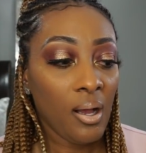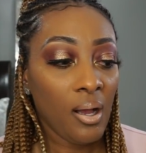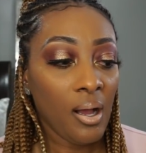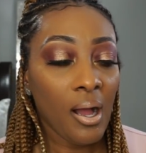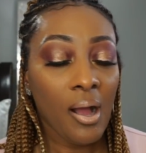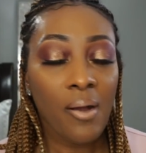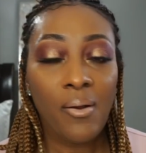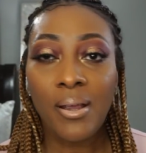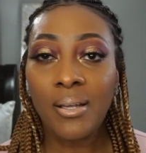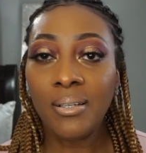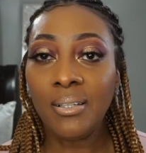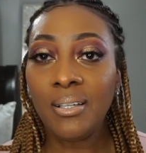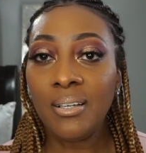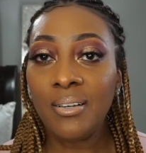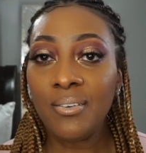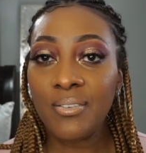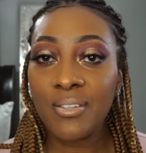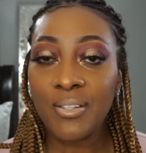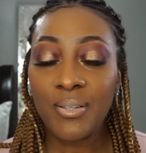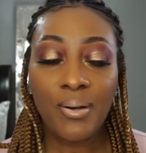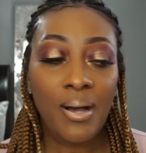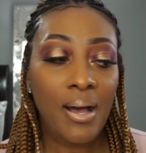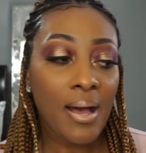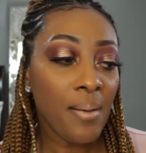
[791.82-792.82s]
Alright, love,
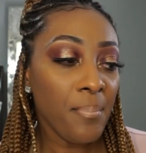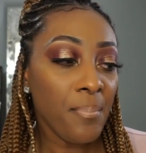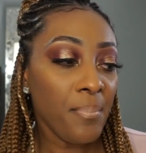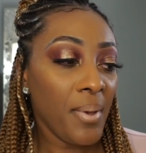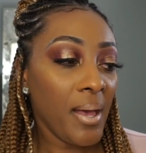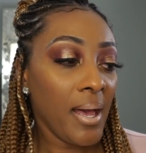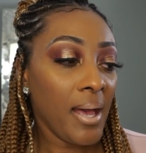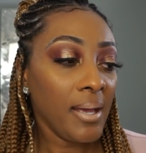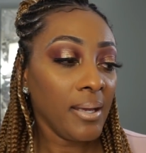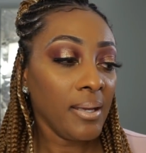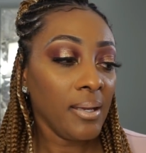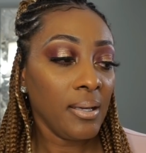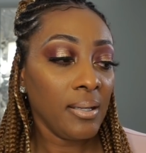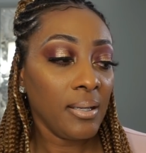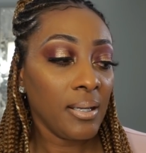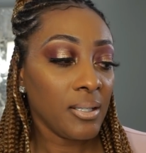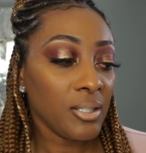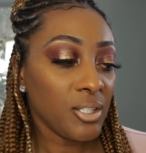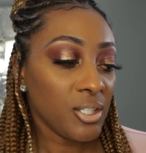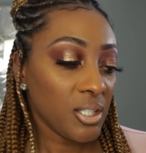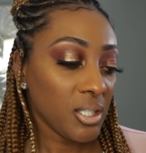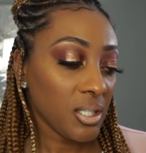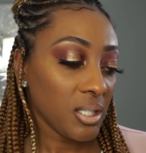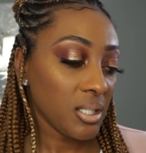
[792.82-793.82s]
so I'm back and I
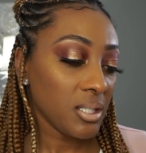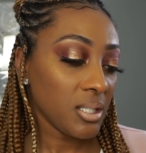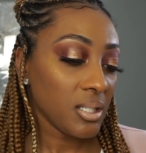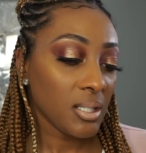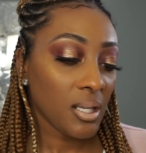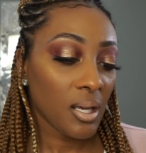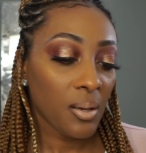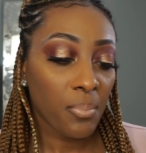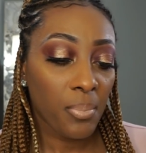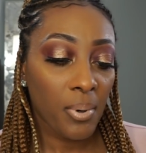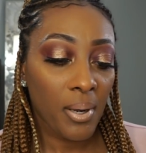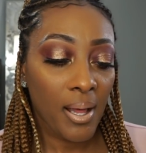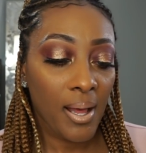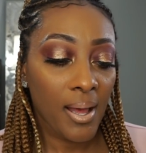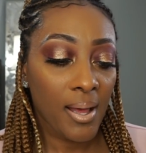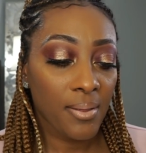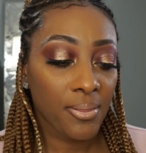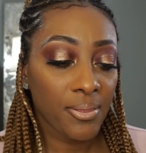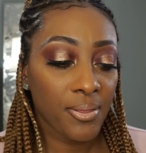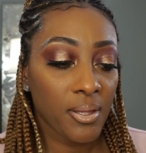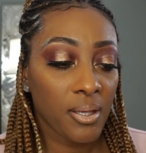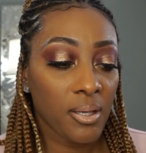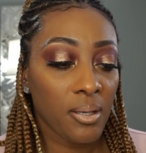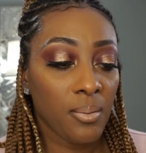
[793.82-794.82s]
just applied
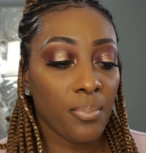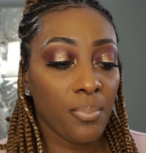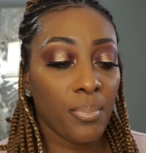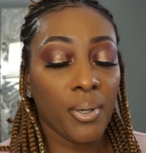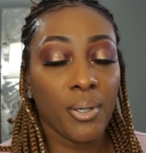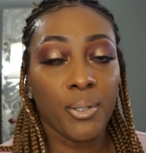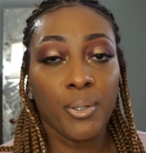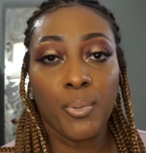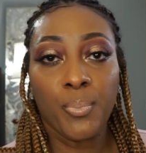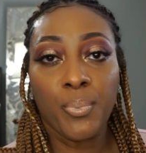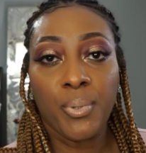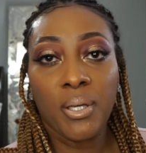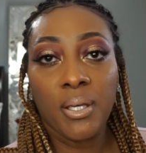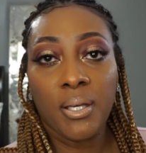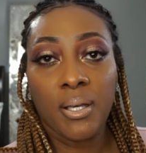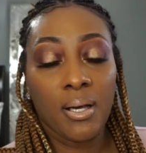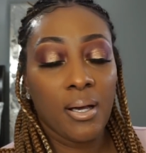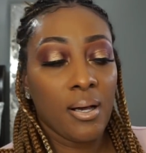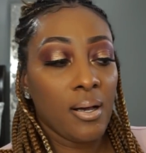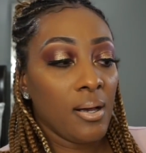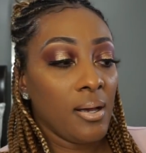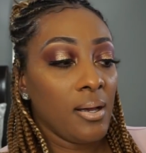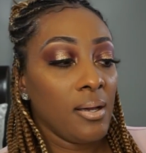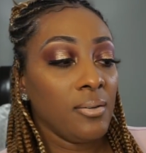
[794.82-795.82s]
the Butter
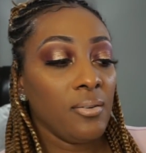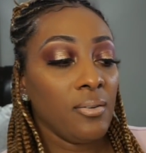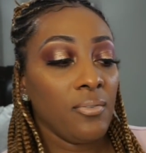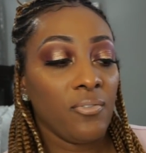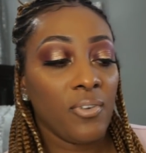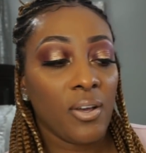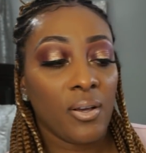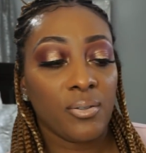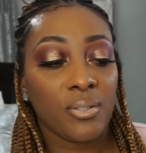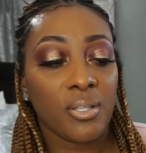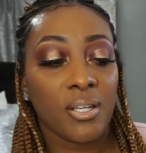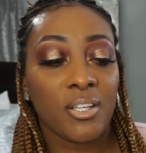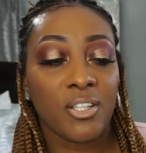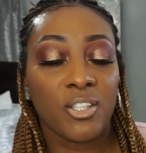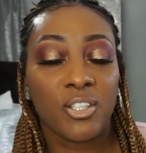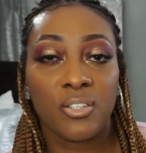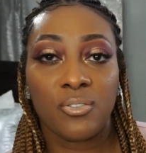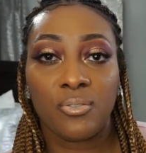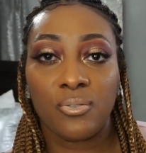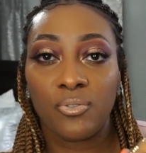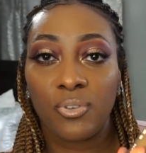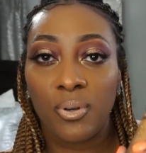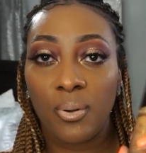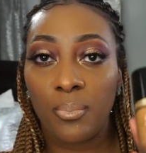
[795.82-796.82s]
Pecan
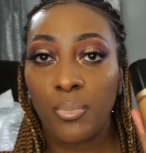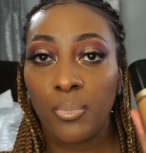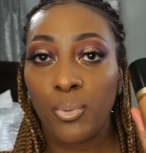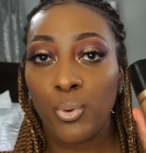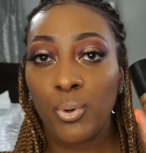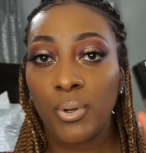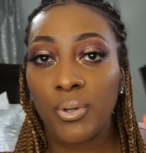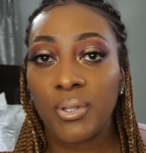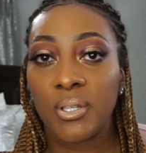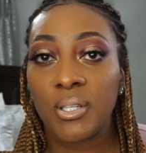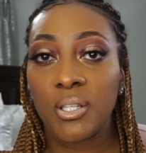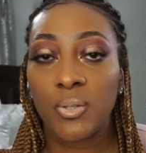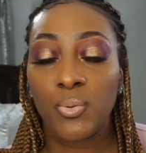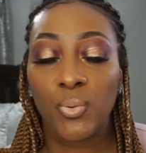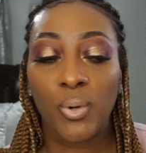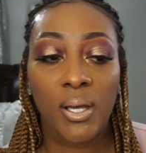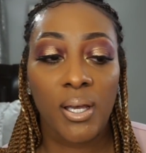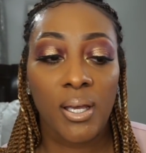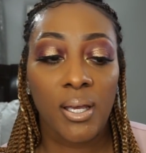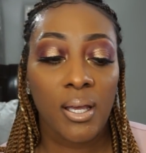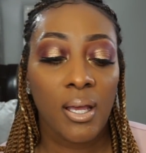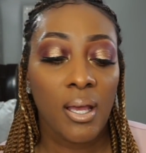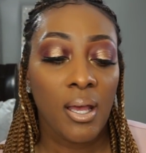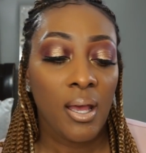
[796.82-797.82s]
foundation from Born This
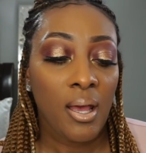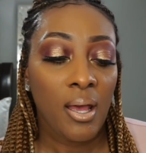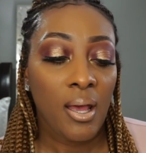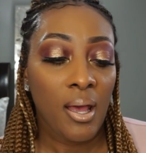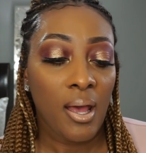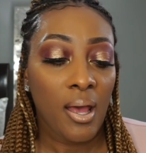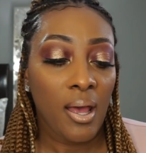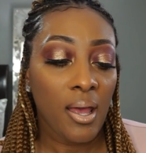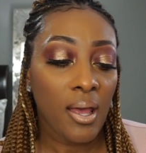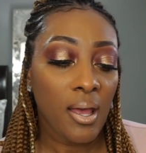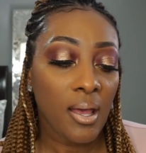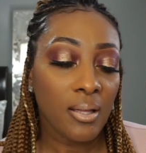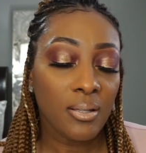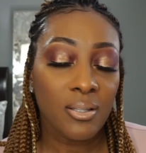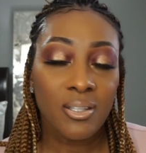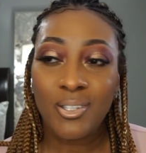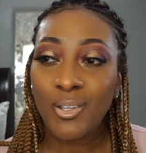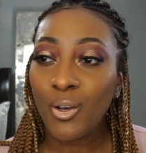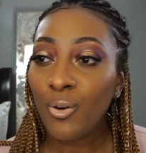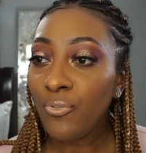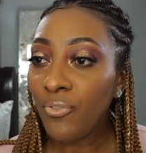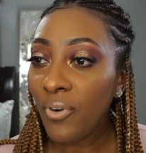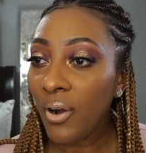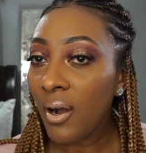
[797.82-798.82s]
Way, and
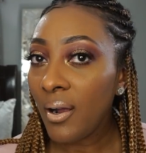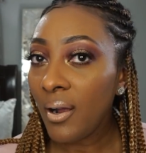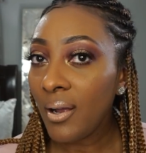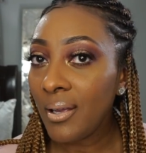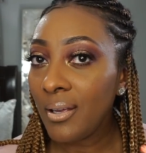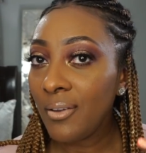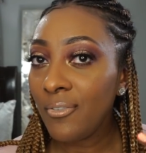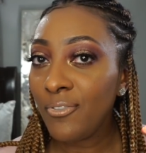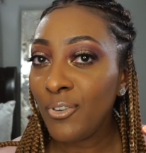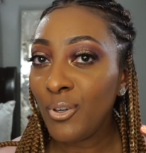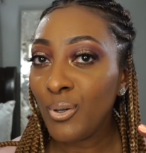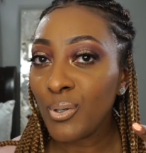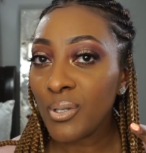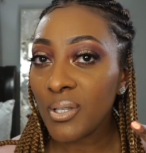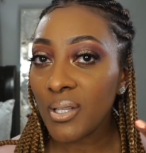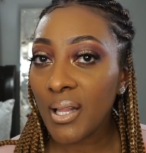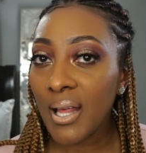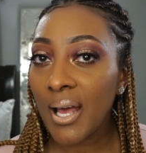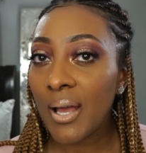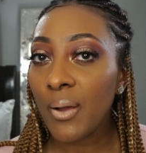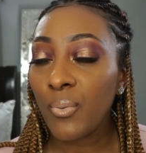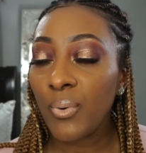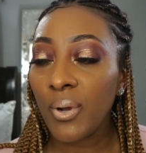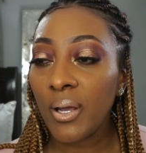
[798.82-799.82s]
so far it feels
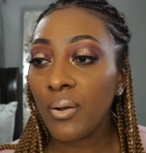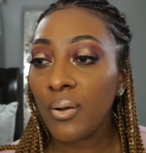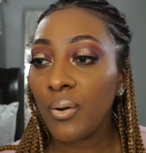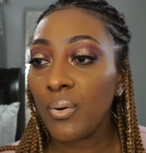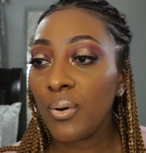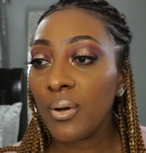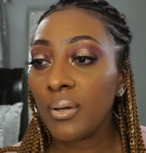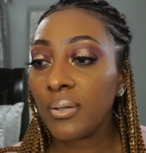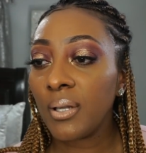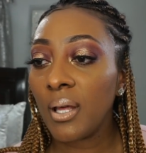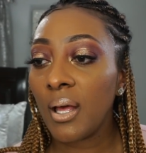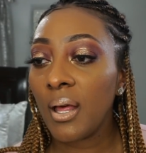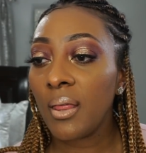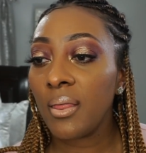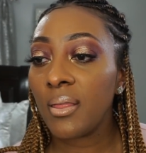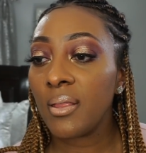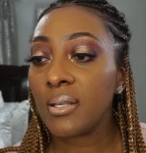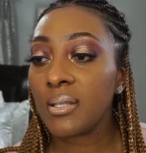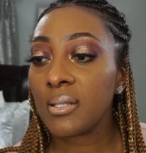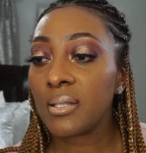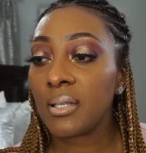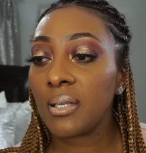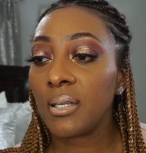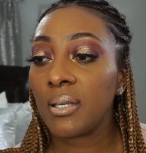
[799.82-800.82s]
lightweight on the
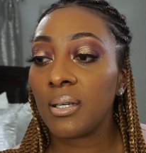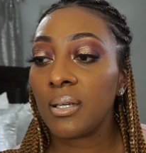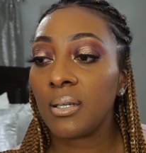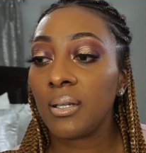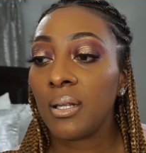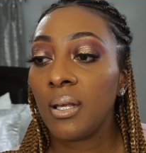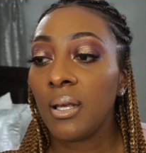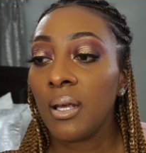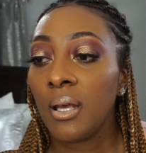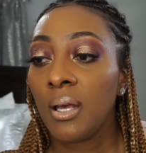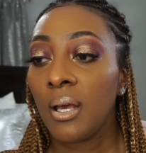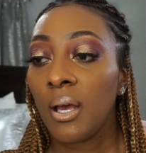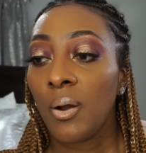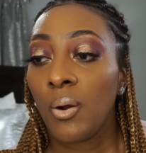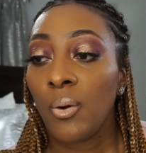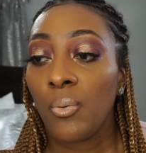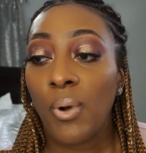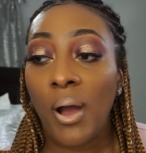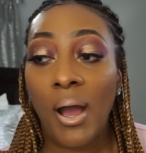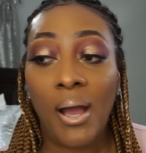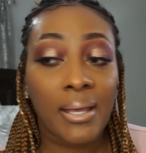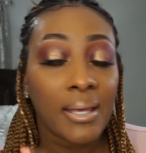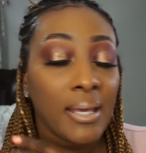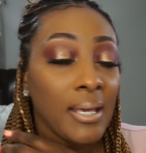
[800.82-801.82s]
skin.
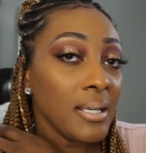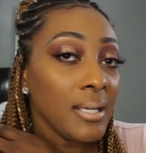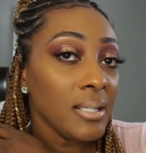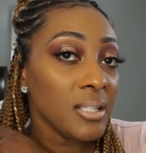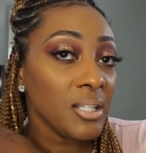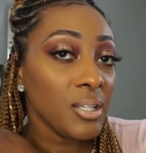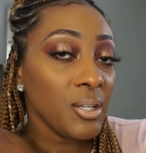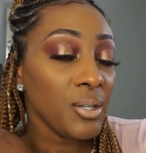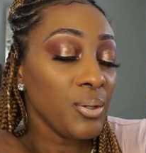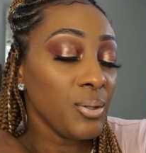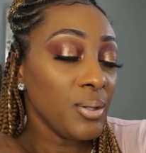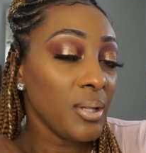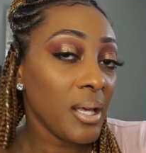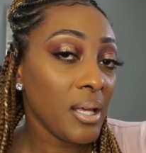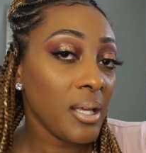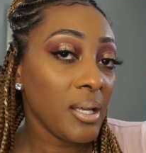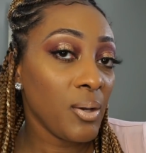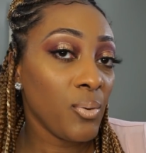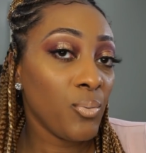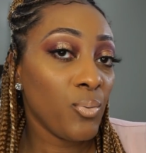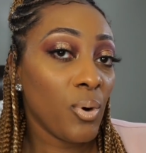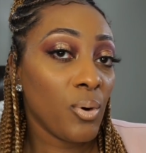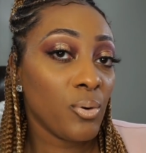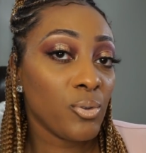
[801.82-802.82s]
I can't tell you that
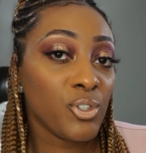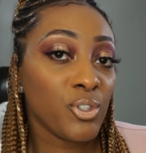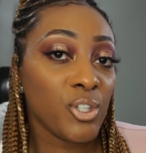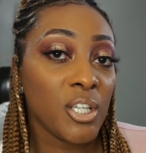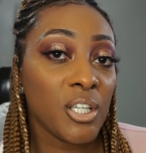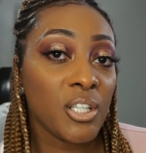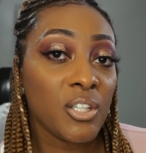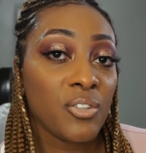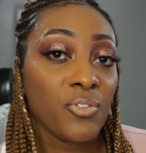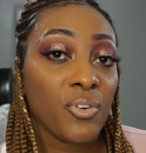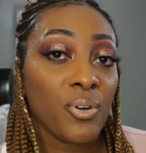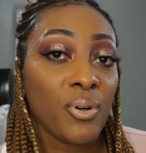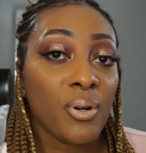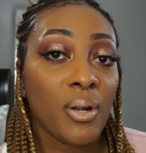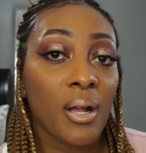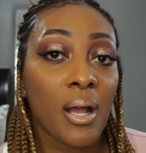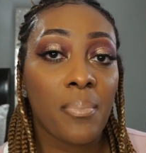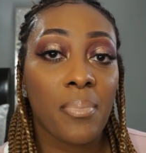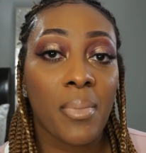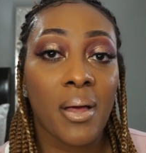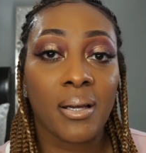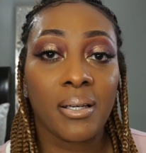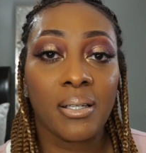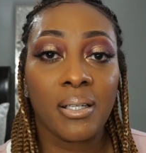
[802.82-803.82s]
it won't transfer.
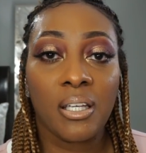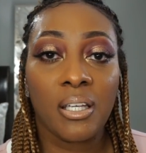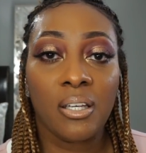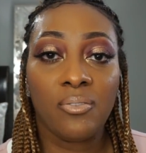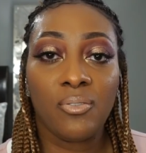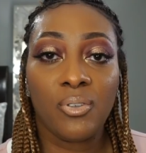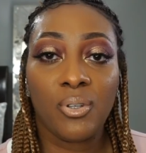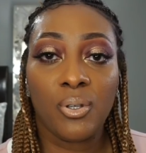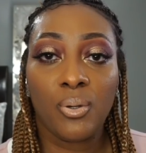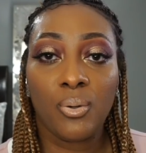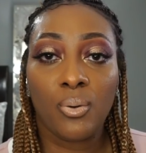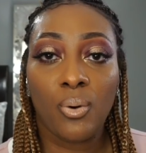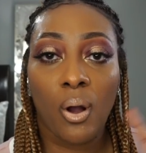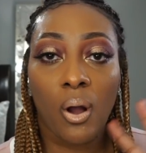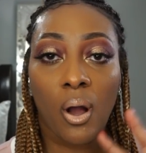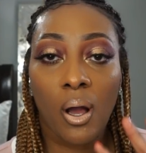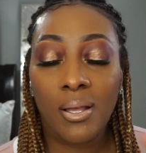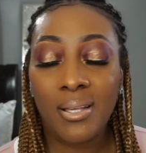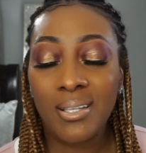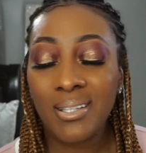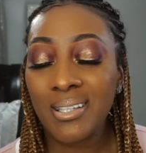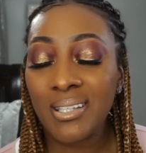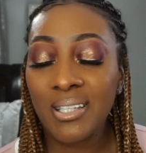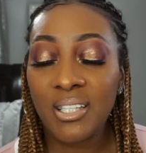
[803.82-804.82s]
I'm not going to give you,
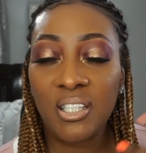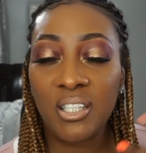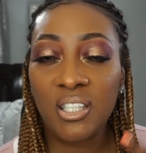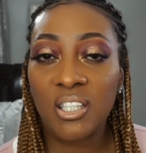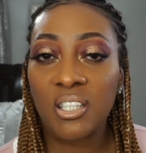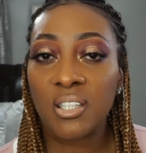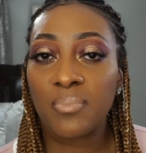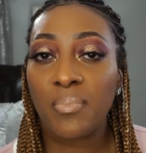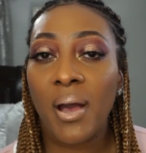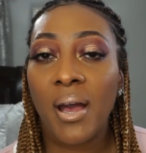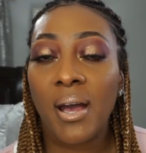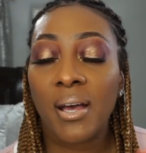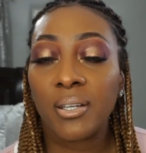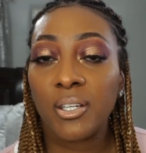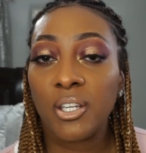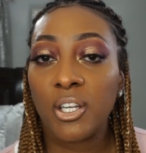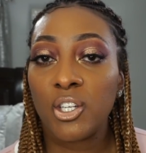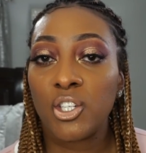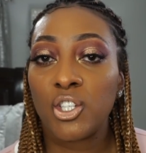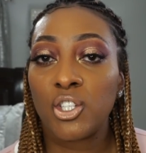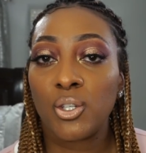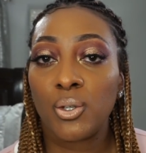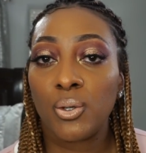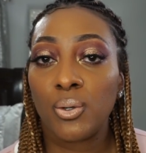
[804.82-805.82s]
this is just my
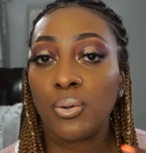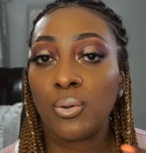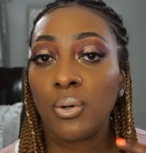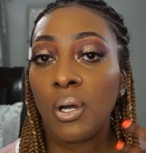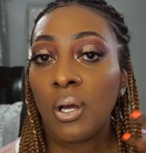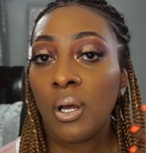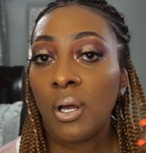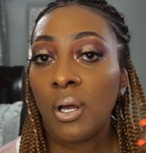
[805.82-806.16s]
initial